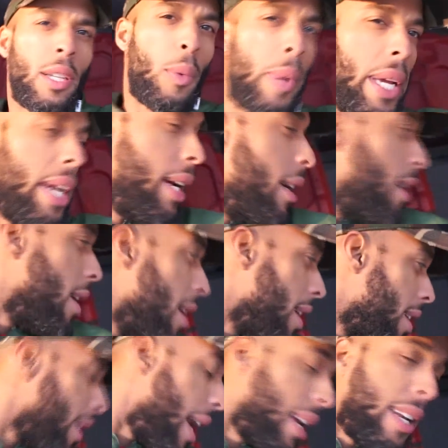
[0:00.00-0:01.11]
so we here.
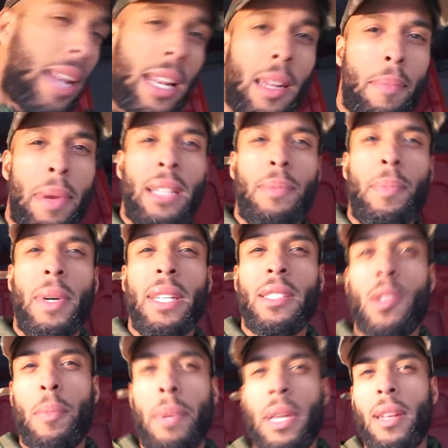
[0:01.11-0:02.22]
Light not the best, but it's
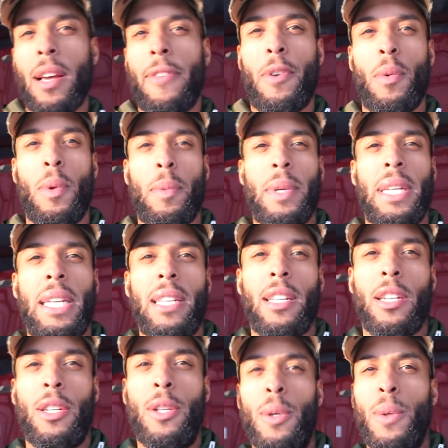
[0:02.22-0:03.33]
gonna be enough for what we need to
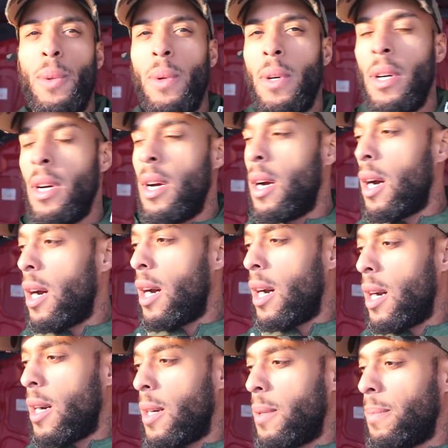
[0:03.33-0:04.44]
do.
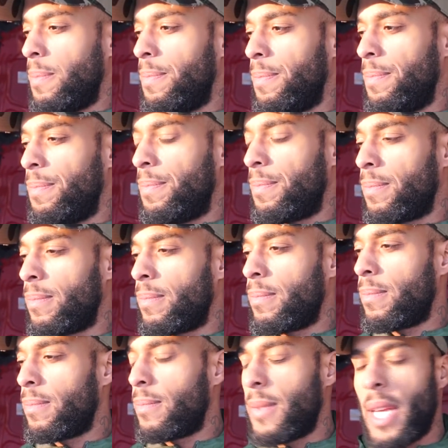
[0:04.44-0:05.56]

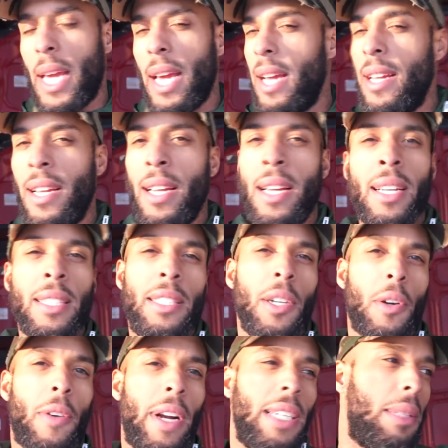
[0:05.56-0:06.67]
Yeah, still
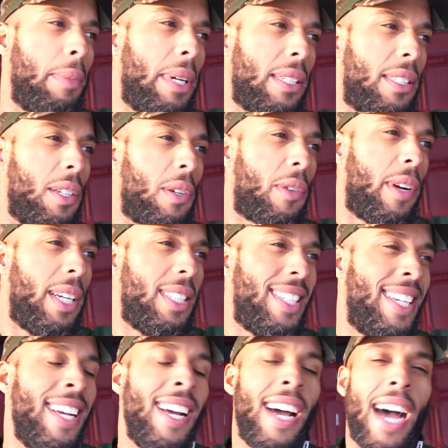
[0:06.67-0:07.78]
crazy, man. Still crazy.
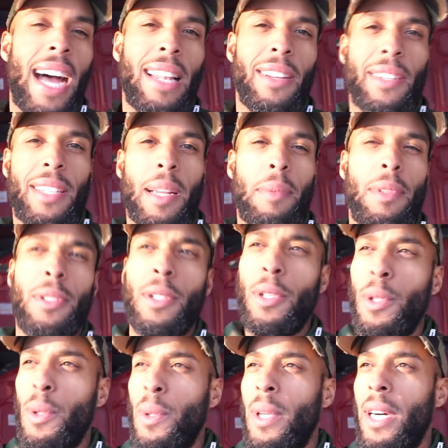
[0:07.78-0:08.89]
I looked up the
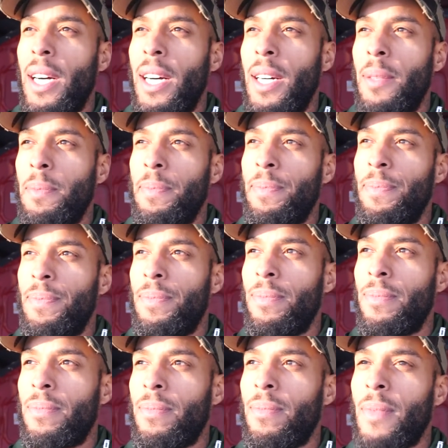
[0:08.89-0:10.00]
dude,
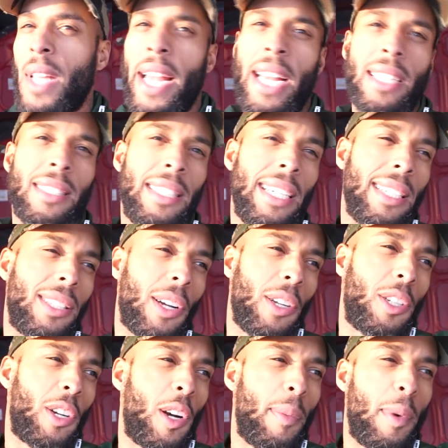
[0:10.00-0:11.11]
I guess GSR
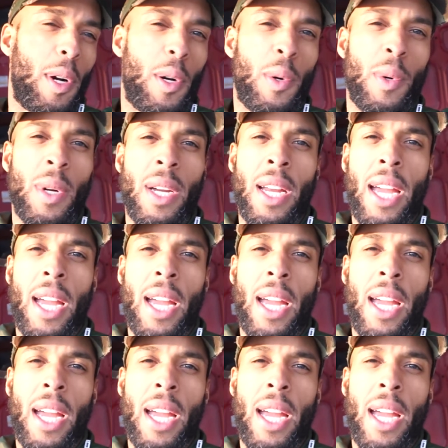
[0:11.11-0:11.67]
Turbo,